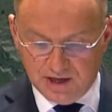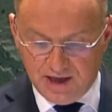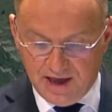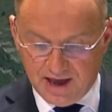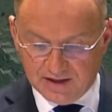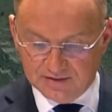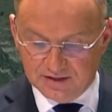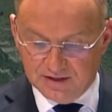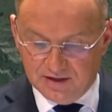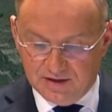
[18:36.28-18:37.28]
And
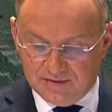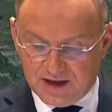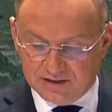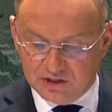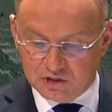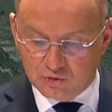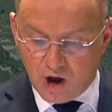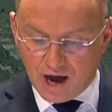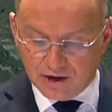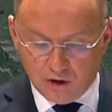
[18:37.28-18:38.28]
that is
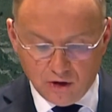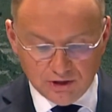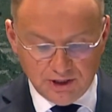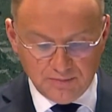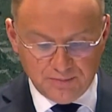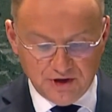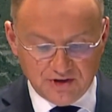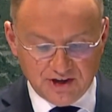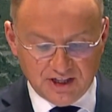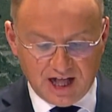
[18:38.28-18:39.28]
why all
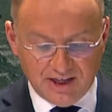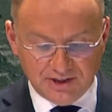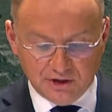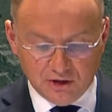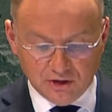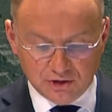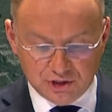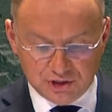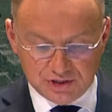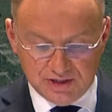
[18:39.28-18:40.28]
imperial
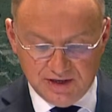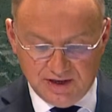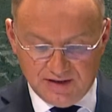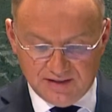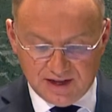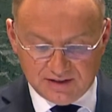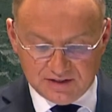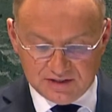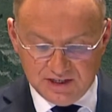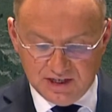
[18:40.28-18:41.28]
ideologies that
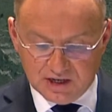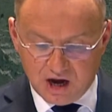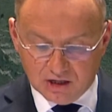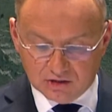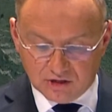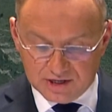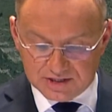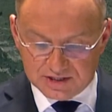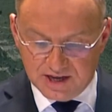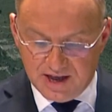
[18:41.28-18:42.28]
see
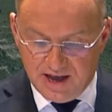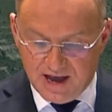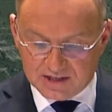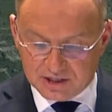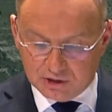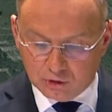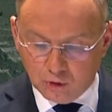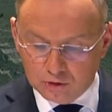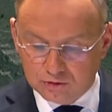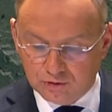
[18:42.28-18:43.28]
conquest as a
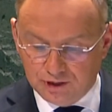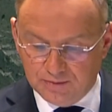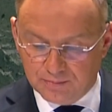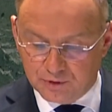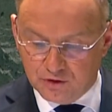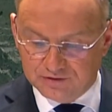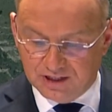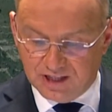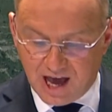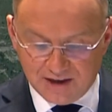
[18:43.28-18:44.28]
tool to improve the
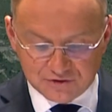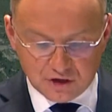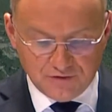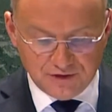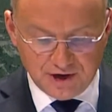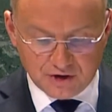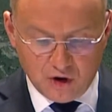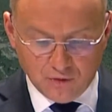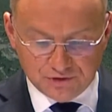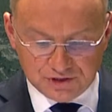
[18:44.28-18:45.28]
lives of their
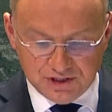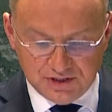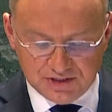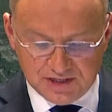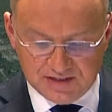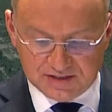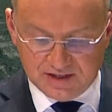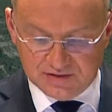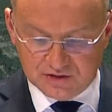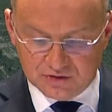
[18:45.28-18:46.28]
own citizens
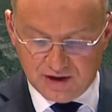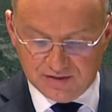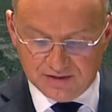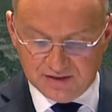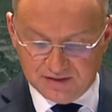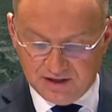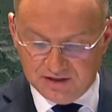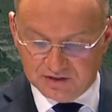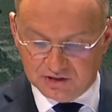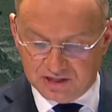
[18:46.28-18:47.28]
and strengthen the
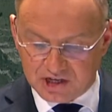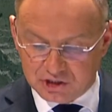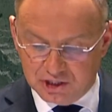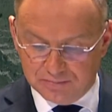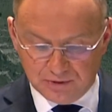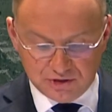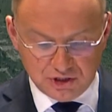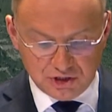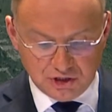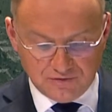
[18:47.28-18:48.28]
international
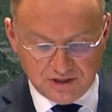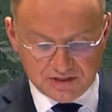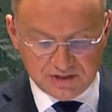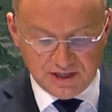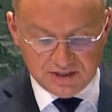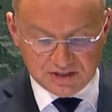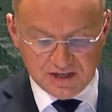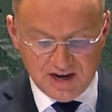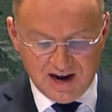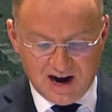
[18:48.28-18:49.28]
position of the states
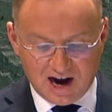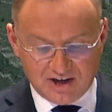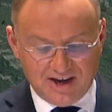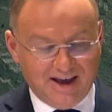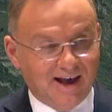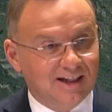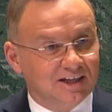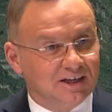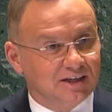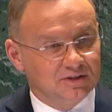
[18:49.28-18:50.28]
are
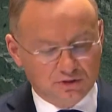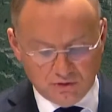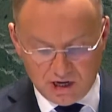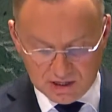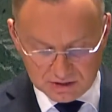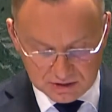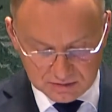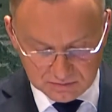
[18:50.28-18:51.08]
alien to us.